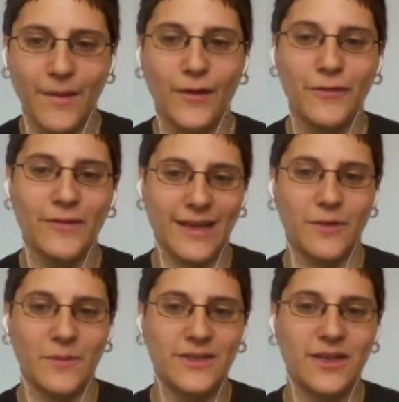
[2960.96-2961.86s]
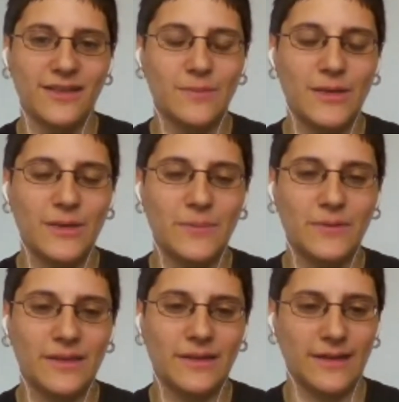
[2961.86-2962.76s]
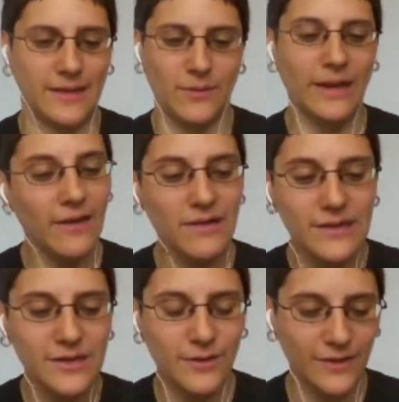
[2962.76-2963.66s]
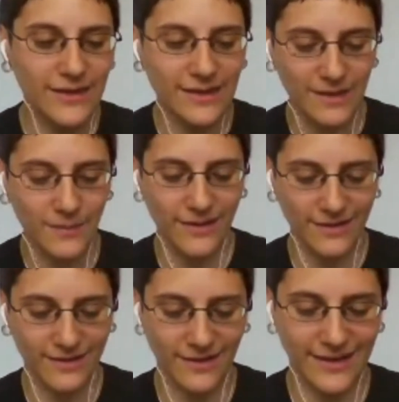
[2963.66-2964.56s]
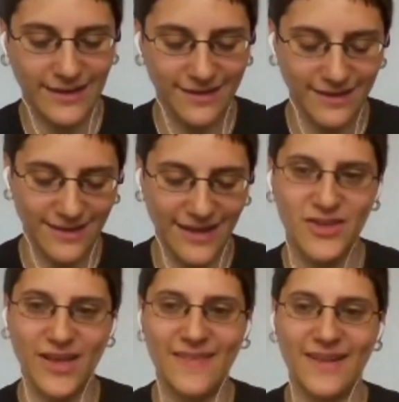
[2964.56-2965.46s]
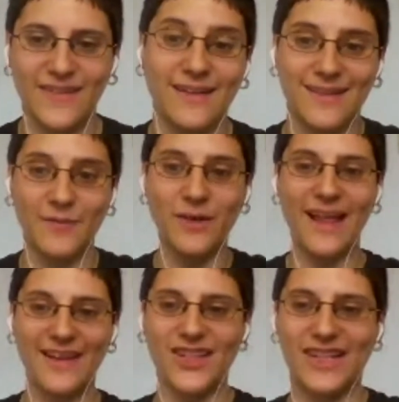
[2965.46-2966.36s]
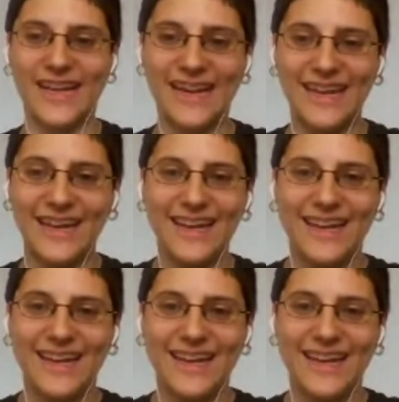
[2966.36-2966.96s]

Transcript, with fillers: often like when we talk to people, they're like, "Well, how could you be vegan?" Because like he has his allergy, and then we can say, "Well, actually."